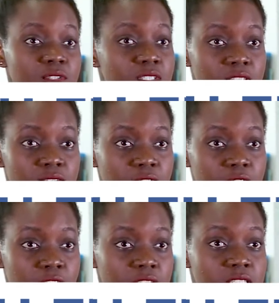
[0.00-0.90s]
content for
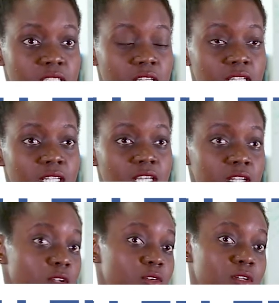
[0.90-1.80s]
kids
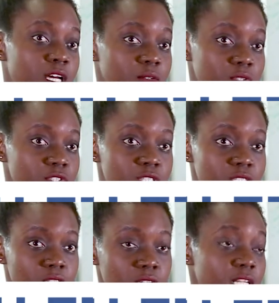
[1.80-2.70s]
in local
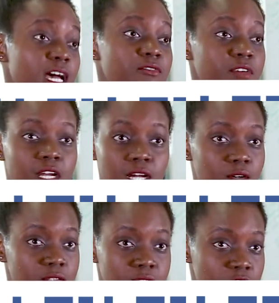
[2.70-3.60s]
languages in
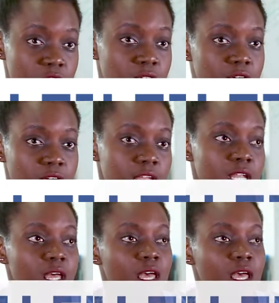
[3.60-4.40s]
Africa in general, right?